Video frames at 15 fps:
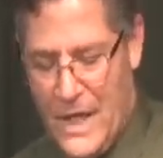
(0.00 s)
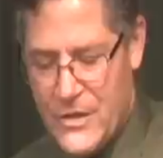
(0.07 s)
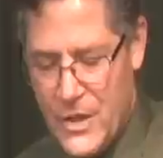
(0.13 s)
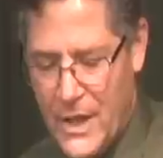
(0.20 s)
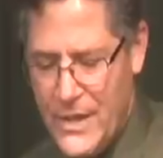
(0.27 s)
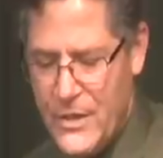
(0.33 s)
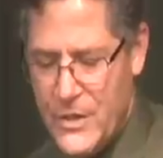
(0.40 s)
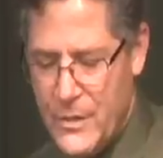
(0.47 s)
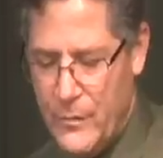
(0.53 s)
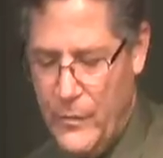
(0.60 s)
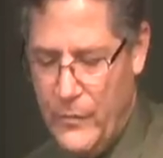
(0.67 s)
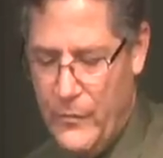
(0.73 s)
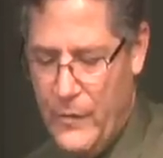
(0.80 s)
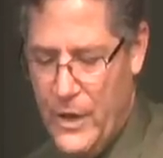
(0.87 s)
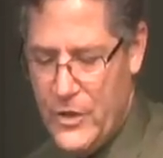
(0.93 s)
So let's
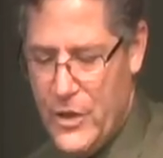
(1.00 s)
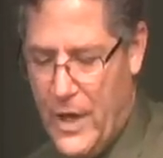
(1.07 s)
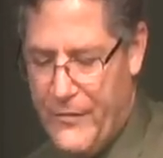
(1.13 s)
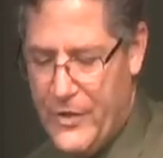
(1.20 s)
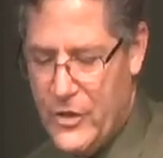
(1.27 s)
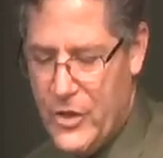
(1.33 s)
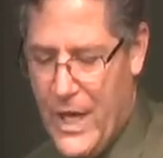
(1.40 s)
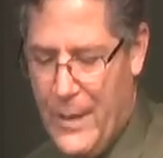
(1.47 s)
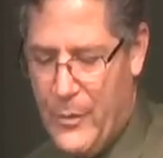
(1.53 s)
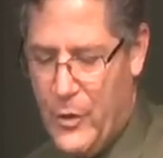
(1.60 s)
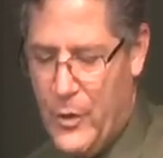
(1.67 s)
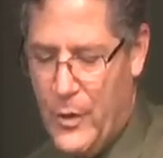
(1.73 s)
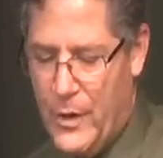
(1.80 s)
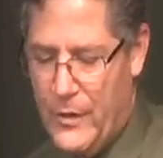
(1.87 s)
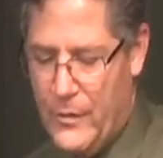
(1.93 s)
finish off the chapter
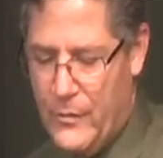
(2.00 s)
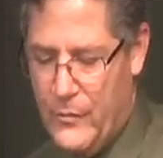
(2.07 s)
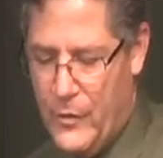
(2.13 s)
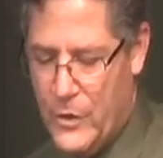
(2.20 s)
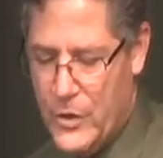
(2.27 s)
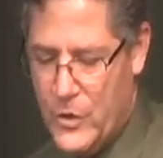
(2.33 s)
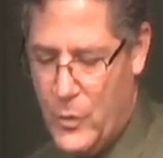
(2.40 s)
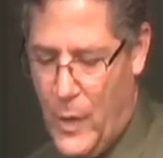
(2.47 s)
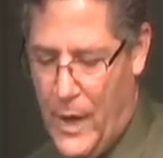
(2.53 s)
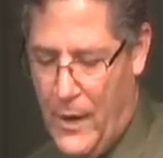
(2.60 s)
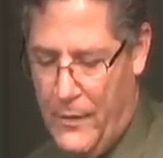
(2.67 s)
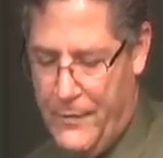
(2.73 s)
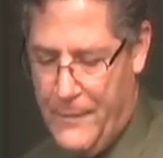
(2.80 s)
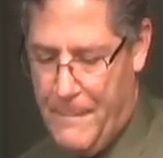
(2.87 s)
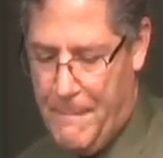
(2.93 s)
here in verse
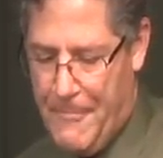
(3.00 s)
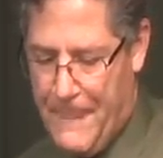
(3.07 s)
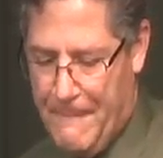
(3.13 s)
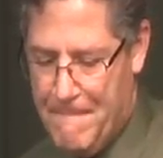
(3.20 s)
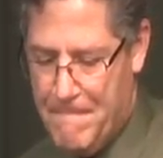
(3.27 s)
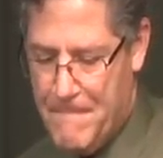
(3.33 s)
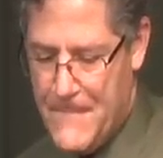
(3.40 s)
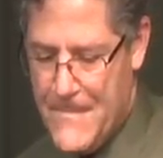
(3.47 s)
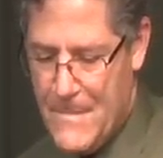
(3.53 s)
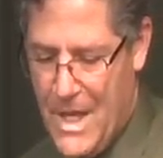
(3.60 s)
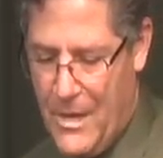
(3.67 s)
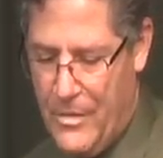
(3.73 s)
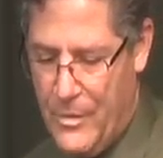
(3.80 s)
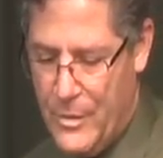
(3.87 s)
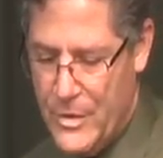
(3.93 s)
12
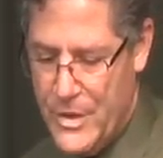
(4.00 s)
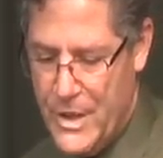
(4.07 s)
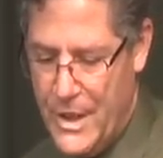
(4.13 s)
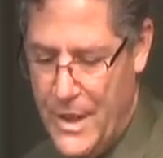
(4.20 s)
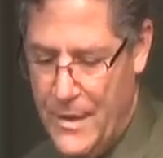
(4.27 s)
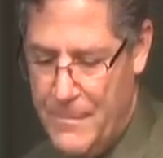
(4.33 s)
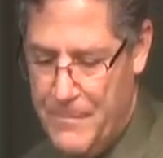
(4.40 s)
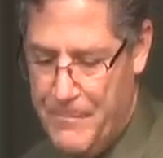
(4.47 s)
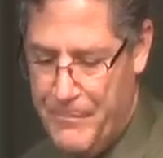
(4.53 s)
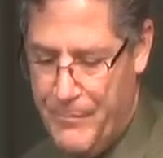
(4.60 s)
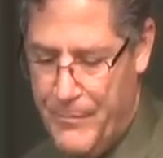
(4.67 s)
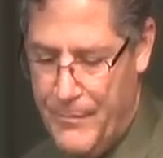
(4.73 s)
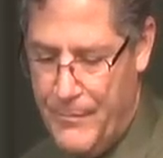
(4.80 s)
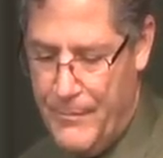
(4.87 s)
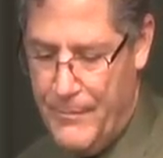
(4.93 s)
and 13.
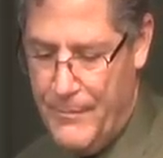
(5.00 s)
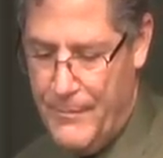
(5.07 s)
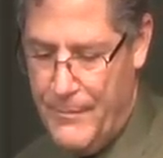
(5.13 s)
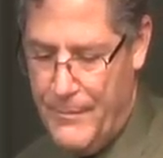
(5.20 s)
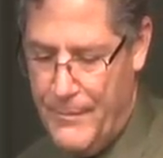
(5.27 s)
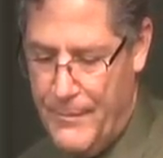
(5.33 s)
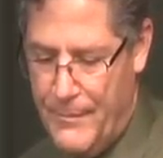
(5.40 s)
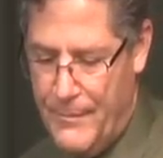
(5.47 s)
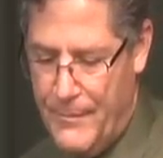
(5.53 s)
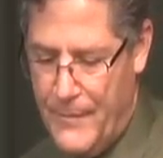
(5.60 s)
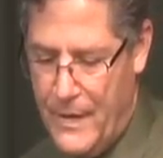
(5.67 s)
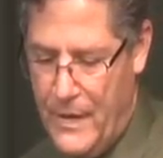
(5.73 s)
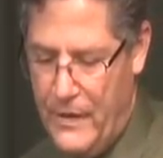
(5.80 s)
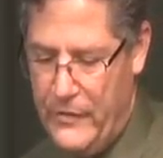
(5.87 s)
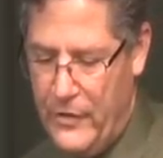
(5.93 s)

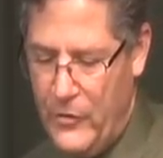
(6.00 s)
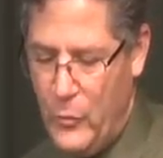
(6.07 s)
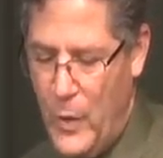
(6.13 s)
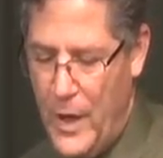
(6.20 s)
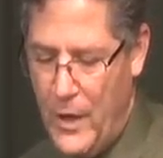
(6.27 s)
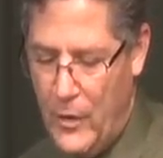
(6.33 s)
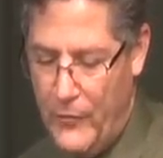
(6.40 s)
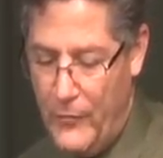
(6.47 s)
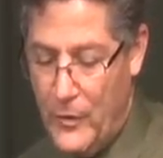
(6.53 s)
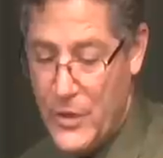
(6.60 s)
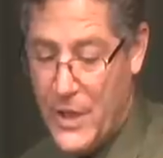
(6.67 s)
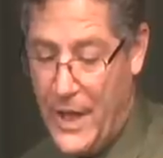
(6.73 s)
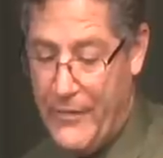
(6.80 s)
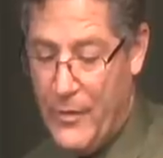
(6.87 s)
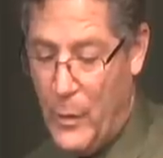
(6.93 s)
He says, why, or
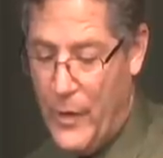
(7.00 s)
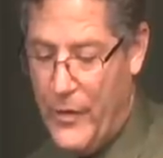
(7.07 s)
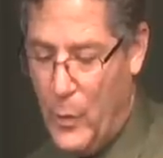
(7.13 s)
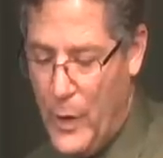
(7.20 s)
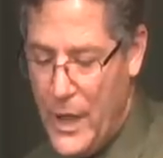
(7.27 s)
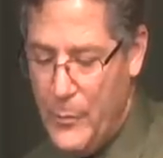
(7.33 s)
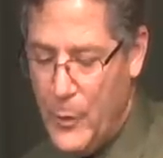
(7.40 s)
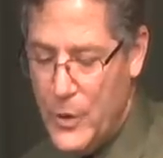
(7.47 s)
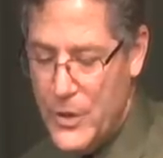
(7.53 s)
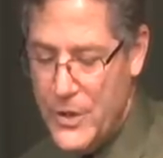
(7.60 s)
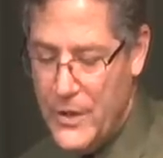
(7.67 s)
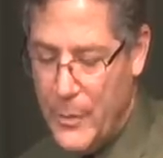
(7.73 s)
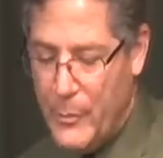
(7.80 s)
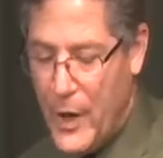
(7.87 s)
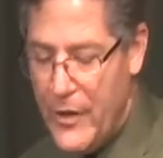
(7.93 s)
verse 11, when the weak
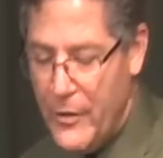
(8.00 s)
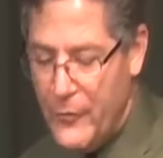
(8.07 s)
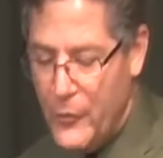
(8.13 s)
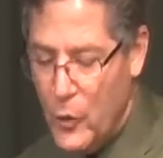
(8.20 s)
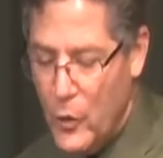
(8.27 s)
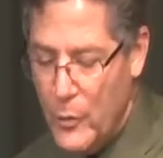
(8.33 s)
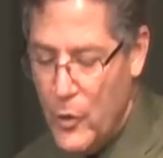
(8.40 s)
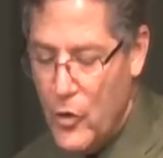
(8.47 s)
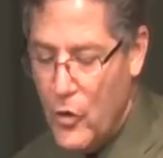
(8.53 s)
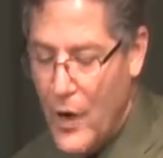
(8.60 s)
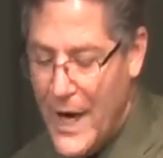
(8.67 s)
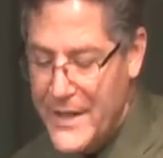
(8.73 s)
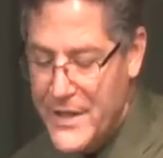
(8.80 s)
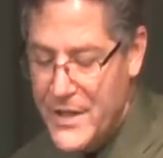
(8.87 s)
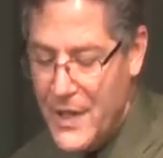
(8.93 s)
person, the brother for whom
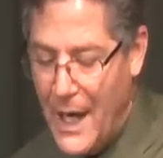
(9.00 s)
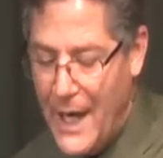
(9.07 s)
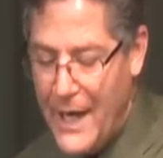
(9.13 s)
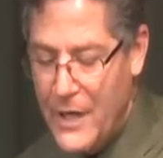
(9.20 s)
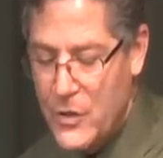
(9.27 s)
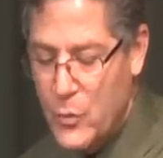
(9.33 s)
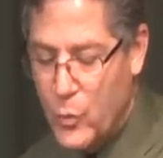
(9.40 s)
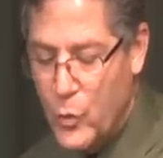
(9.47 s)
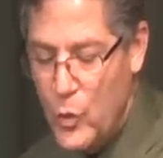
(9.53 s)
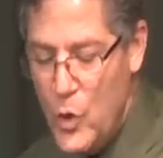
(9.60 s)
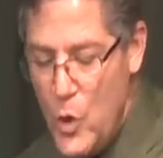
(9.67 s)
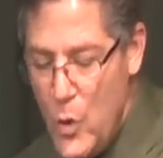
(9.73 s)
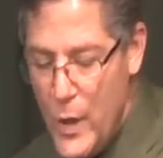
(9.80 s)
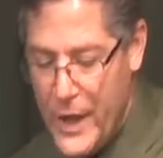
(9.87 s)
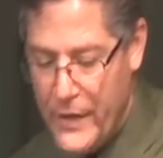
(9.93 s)
Christ died, is
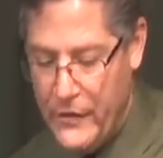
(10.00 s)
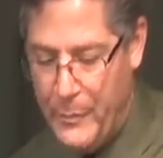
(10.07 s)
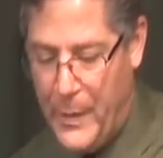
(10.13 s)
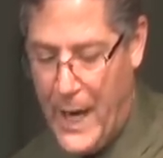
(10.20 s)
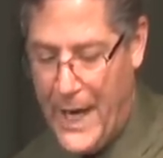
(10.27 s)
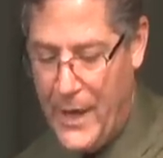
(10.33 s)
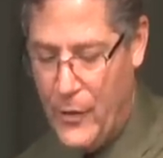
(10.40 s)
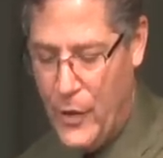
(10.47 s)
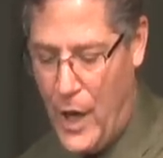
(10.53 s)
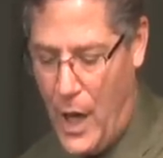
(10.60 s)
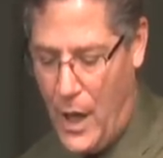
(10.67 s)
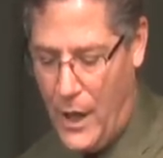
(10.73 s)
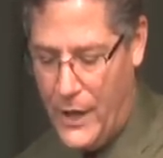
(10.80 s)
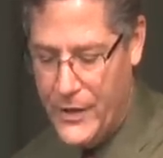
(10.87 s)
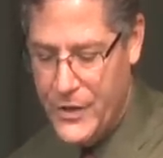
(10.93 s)
ruined by your
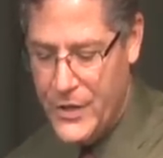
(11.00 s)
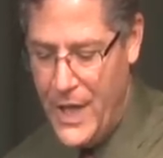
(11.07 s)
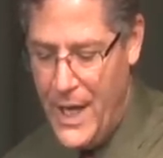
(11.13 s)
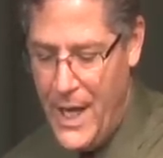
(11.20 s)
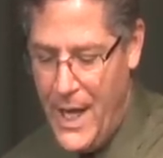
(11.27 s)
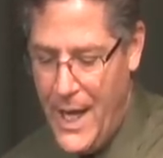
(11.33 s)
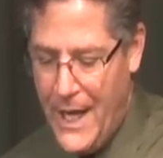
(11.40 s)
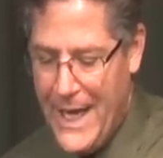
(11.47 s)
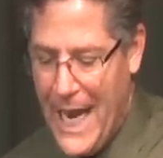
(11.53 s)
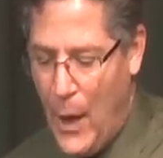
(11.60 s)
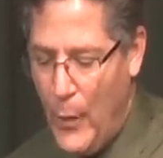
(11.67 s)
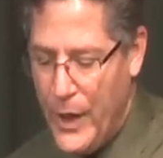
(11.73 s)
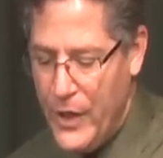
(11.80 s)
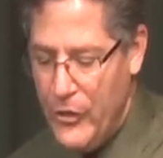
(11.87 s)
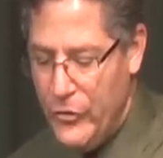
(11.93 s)
knowledge.
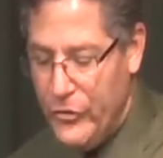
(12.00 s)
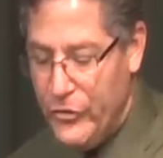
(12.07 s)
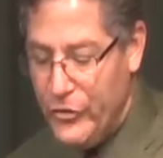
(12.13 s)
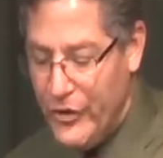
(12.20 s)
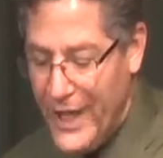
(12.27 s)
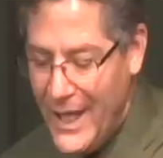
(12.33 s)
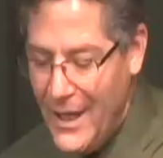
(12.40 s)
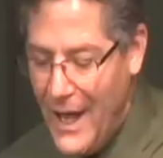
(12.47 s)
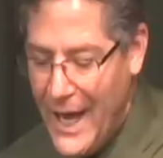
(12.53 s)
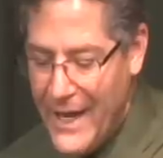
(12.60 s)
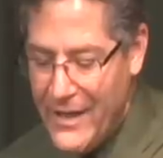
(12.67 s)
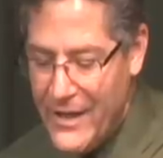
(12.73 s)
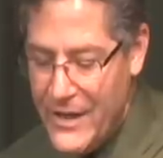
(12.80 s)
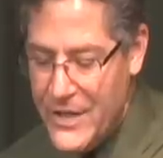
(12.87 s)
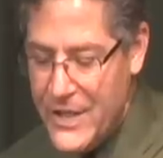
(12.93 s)
Now, when you sin
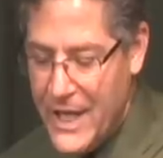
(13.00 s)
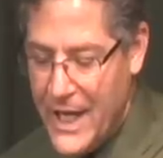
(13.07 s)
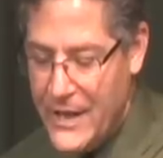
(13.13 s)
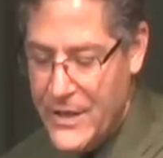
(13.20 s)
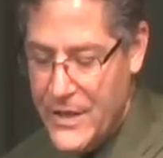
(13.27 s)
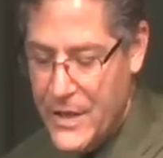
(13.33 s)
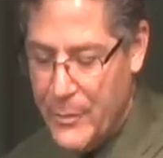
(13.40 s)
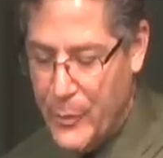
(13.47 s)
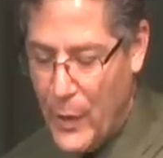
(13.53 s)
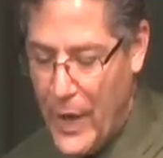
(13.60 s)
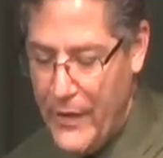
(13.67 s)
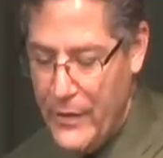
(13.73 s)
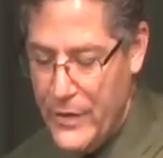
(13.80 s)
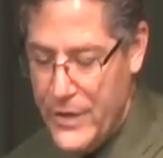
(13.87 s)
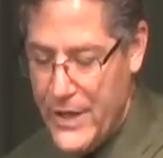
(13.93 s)
like this against the
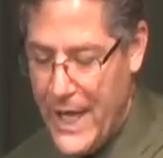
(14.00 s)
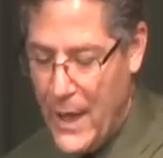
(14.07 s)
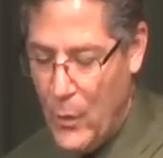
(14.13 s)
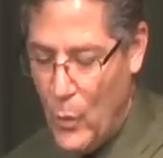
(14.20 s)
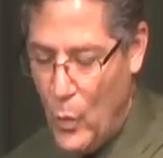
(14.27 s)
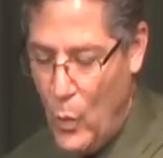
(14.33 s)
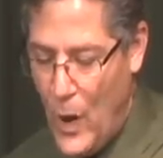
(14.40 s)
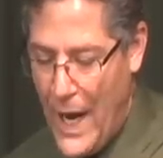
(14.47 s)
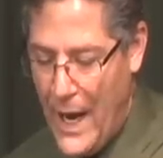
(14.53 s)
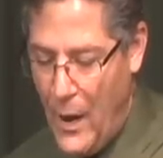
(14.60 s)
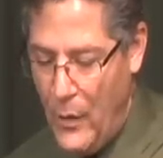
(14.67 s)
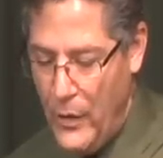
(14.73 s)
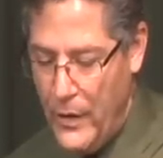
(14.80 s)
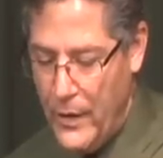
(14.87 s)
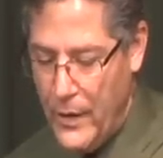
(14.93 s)
brothers and,
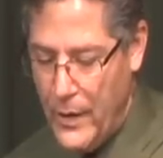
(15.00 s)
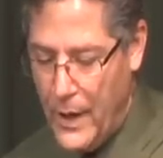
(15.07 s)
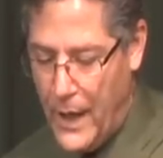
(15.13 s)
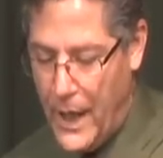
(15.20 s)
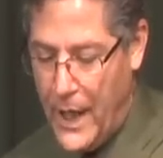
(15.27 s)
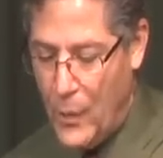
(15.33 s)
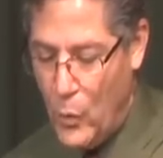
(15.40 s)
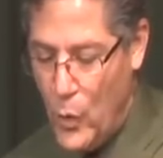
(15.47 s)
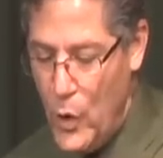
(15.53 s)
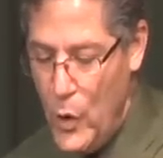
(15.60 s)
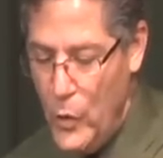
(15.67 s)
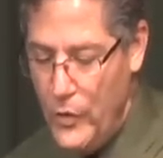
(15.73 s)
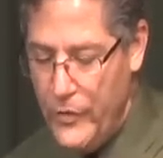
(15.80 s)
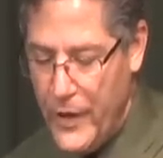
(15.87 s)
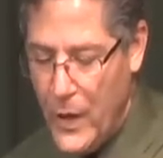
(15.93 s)
wound, uh, and
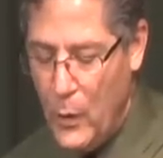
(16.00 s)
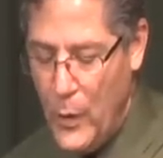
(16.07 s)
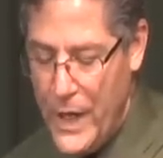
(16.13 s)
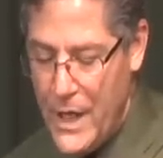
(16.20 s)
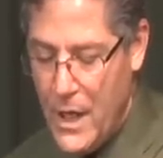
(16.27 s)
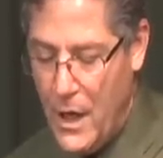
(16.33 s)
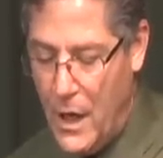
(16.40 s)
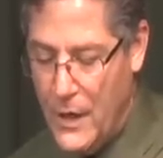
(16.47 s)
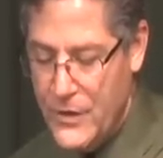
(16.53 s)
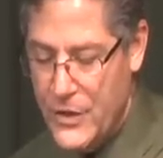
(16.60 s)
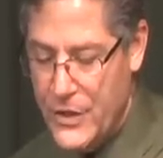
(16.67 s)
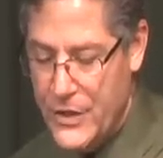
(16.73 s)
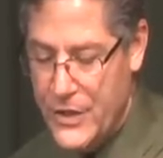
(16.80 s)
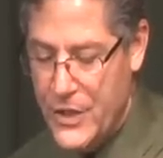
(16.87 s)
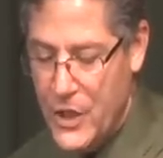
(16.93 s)
wound their weak
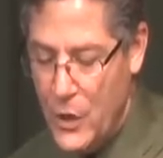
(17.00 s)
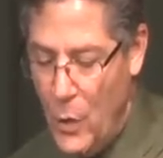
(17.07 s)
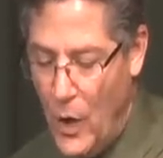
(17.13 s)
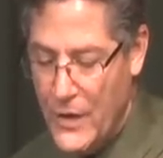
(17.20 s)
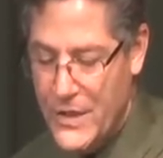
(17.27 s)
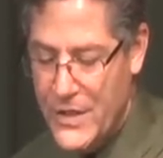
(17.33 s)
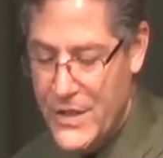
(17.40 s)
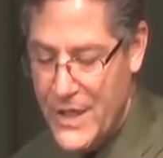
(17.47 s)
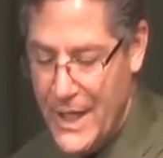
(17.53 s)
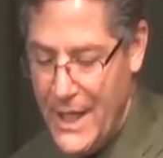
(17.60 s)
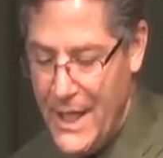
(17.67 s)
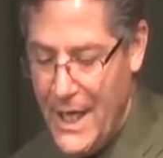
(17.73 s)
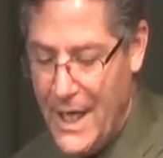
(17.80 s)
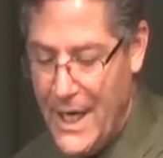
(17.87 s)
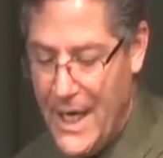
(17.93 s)
conscience, you are
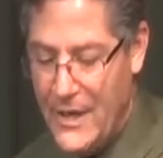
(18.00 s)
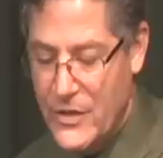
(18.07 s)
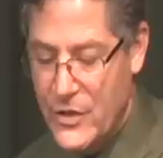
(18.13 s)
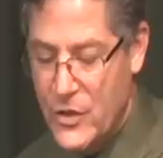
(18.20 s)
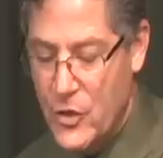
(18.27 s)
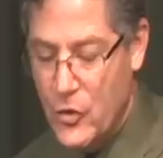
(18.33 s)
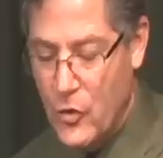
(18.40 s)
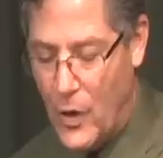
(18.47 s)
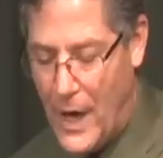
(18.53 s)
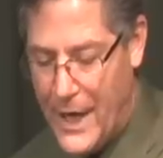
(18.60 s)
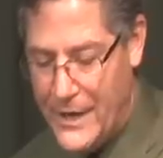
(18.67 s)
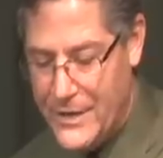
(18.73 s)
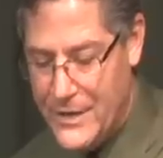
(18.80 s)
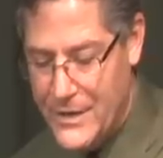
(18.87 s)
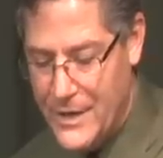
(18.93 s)
sinning against
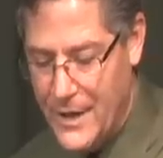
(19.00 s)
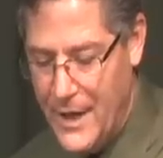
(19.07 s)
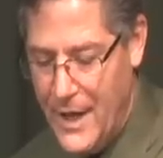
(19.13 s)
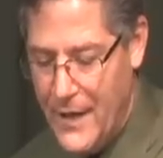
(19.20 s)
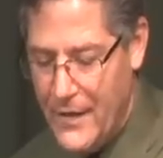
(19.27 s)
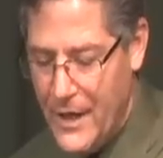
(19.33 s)
Christ.